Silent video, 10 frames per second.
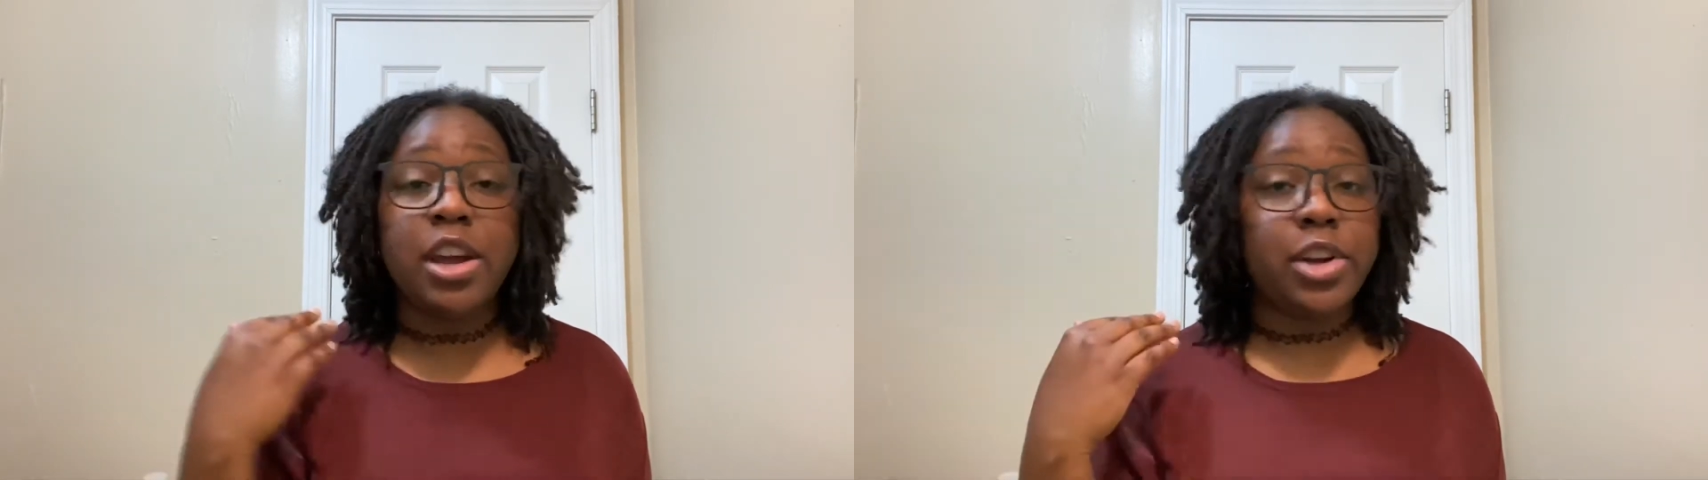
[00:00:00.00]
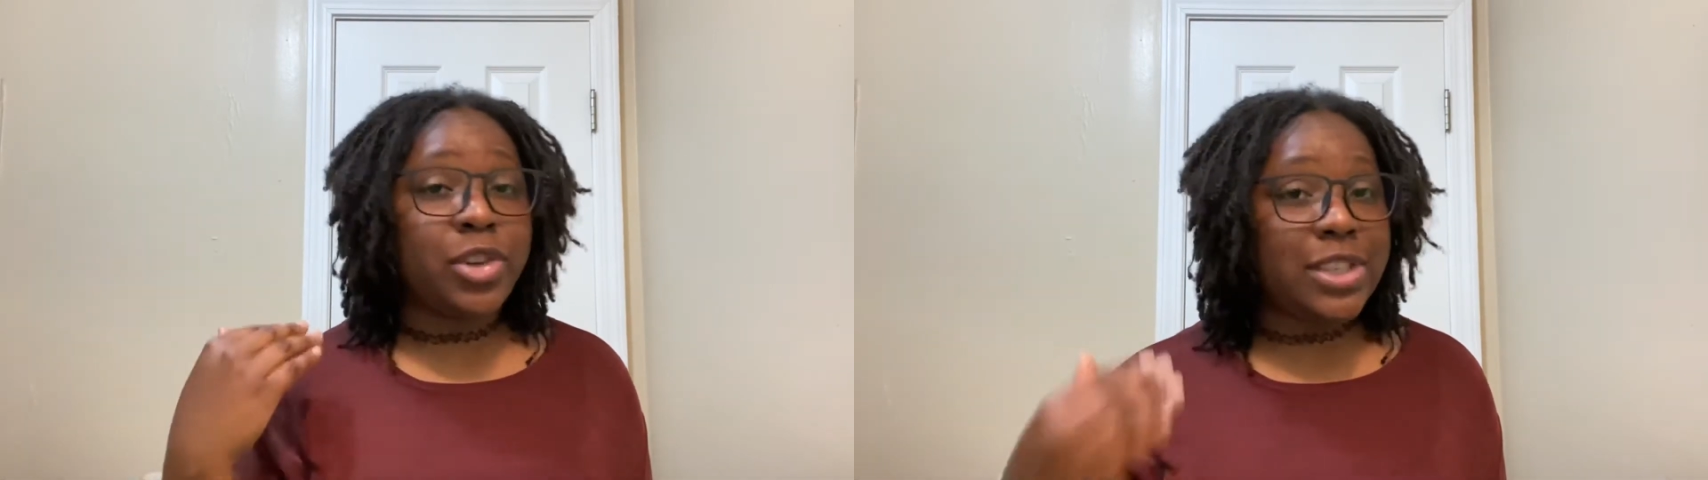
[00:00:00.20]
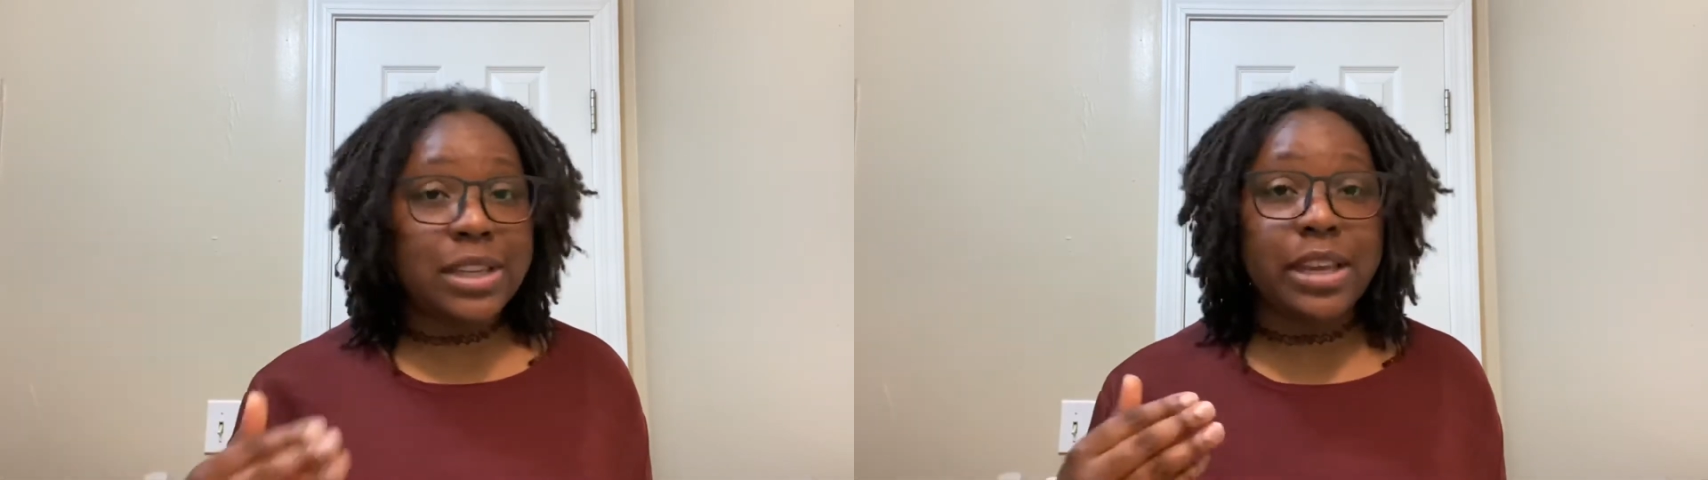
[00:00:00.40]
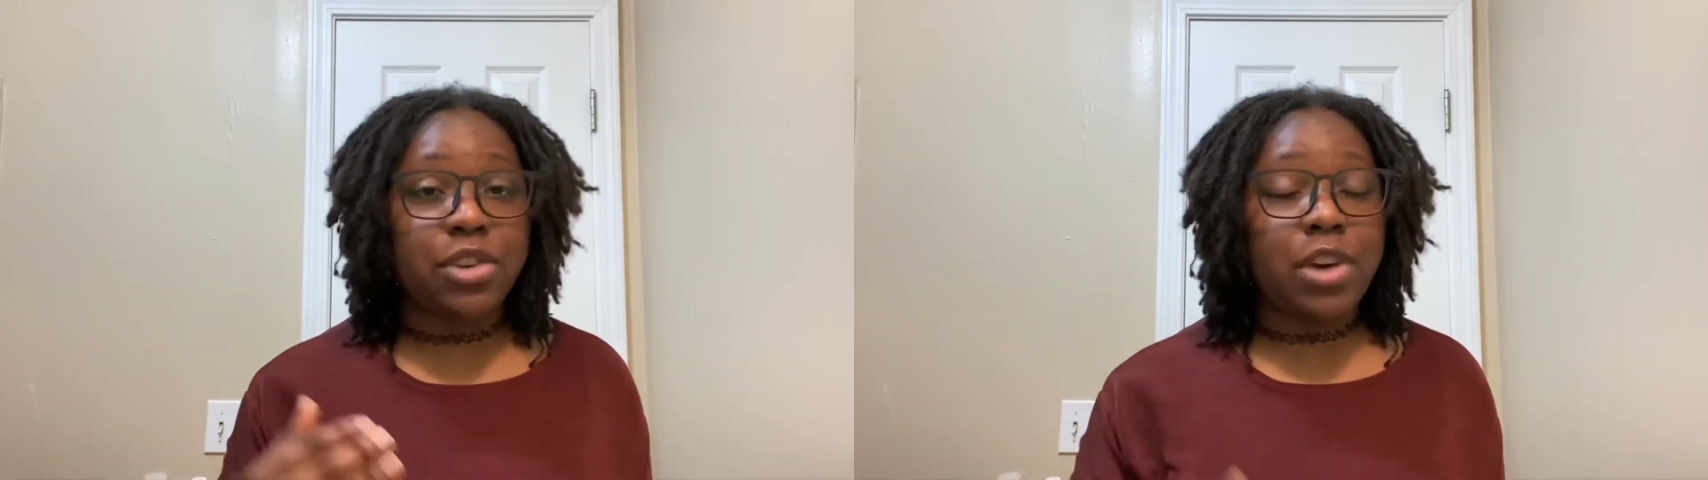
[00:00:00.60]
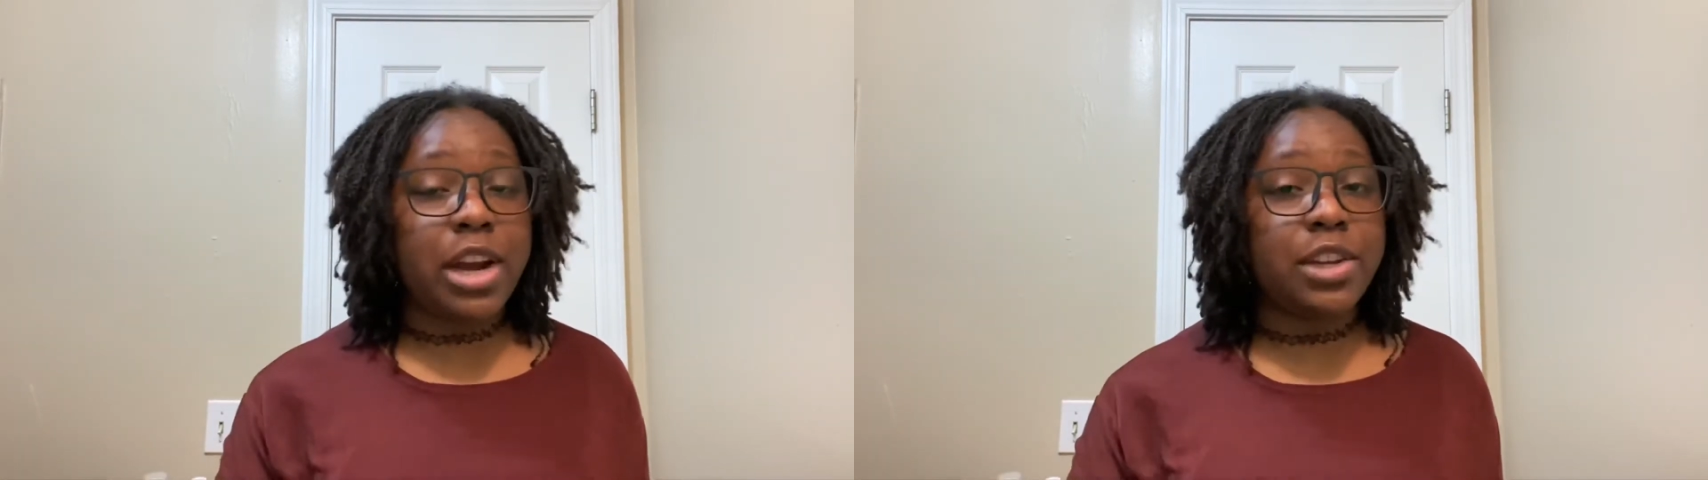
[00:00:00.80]
you're stealing in
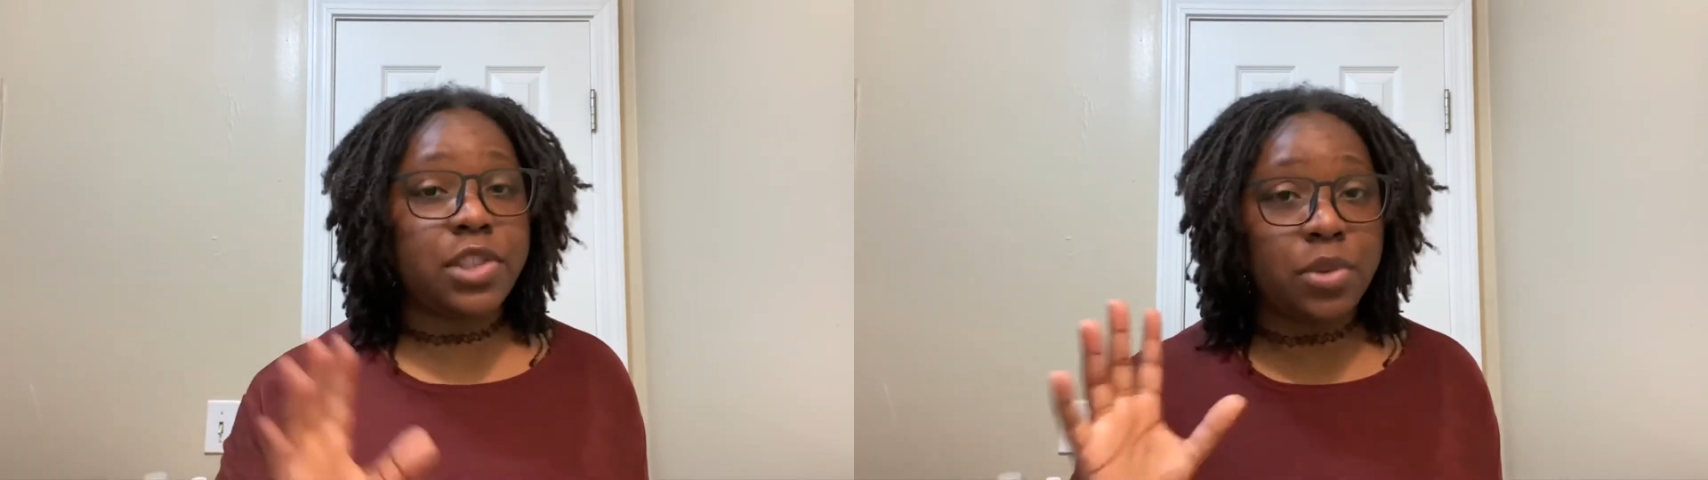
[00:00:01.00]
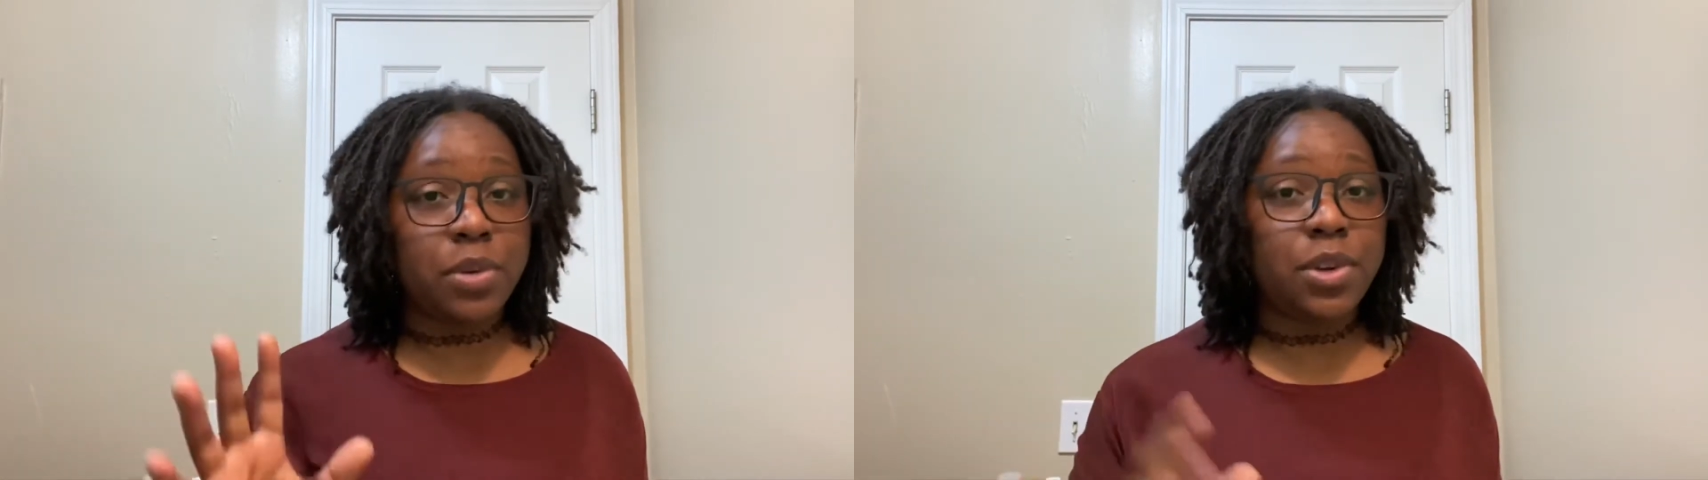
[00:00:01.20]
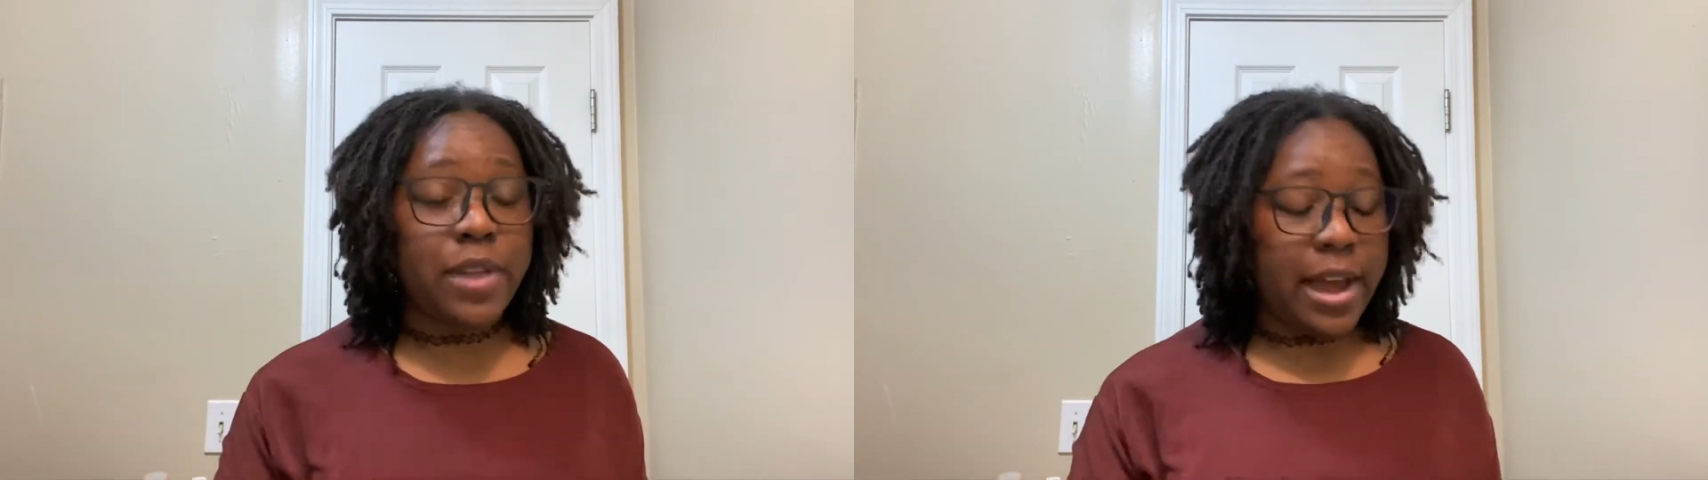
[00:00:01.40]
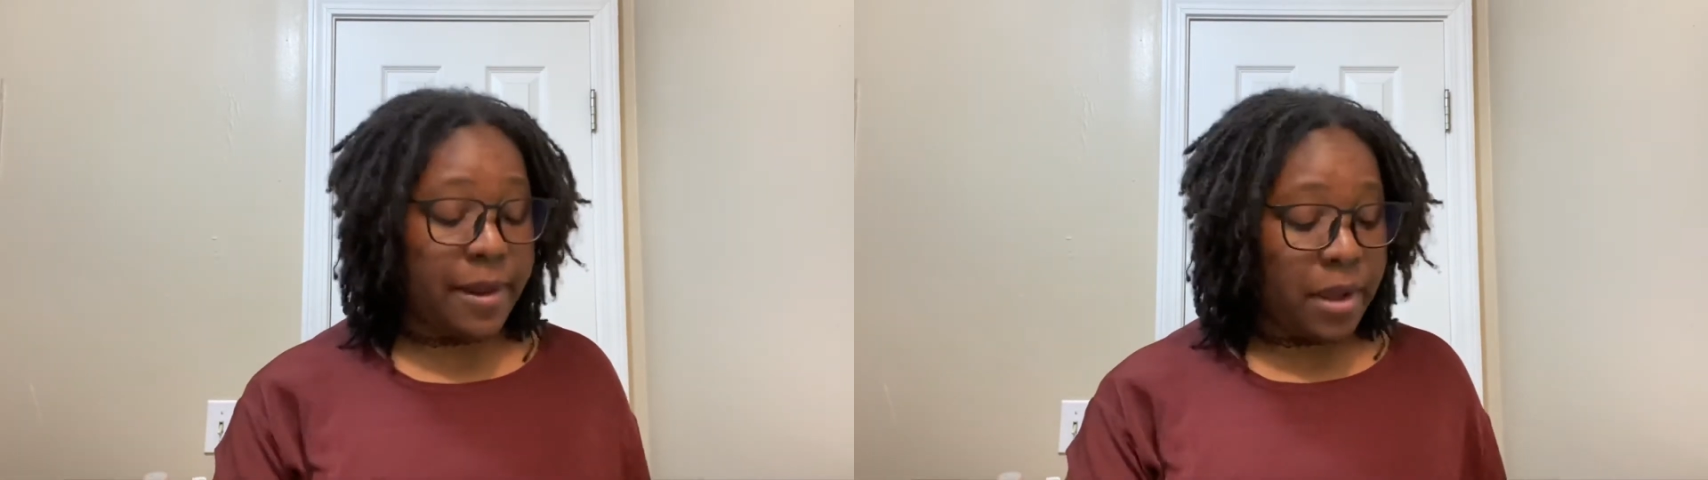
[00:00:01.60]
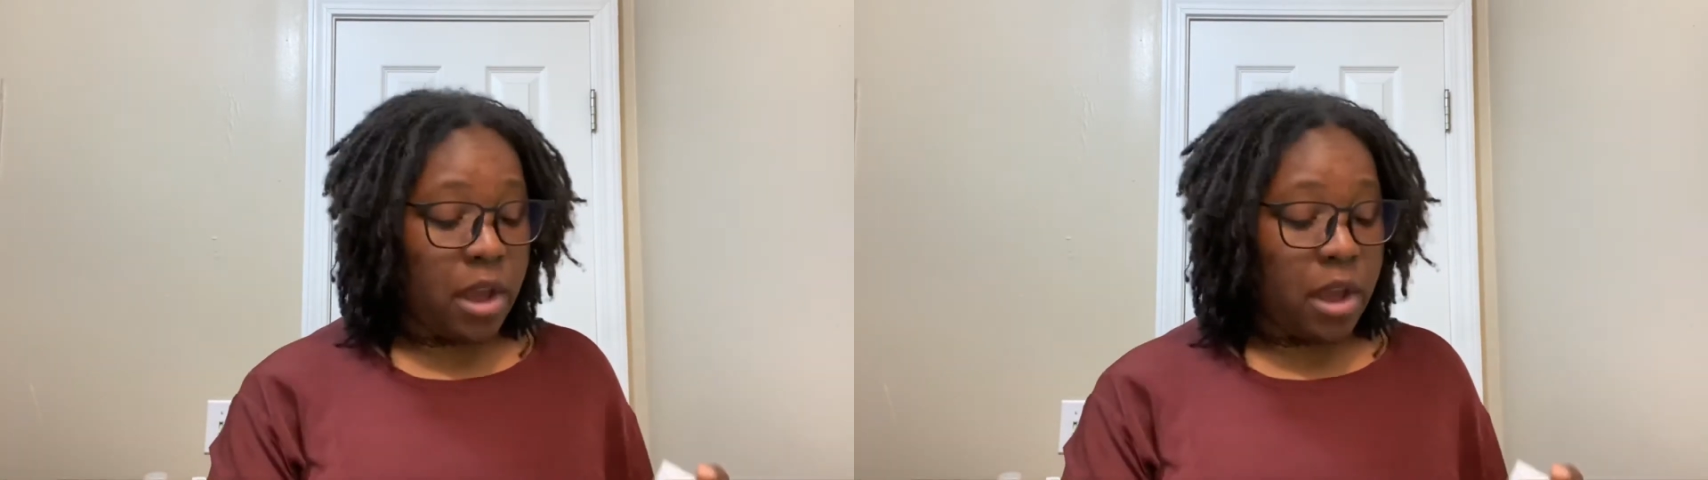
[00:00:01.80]
dryness, so don't do that.